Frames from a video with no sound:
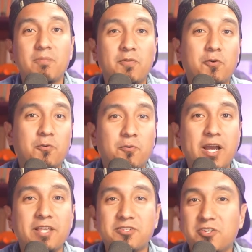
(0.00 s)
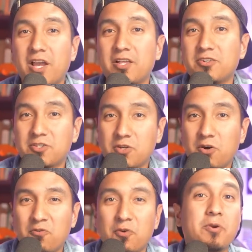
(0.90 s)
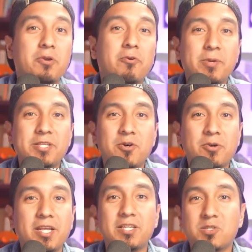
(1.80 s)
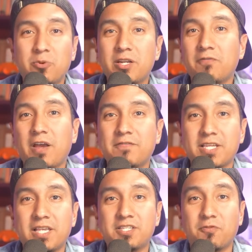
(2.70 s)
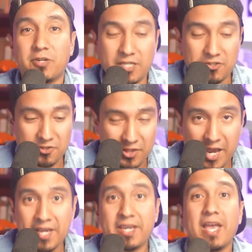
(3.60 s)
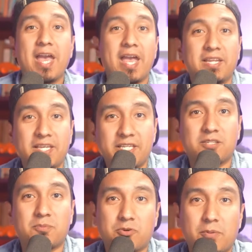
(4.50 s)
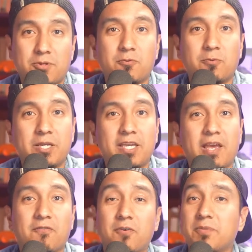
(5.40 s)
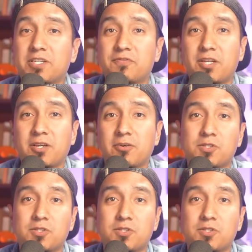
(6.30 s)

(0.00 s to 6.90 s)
before Ryan's challenge is over, we will be donating 25 cents for each like and each subscription we get from this video.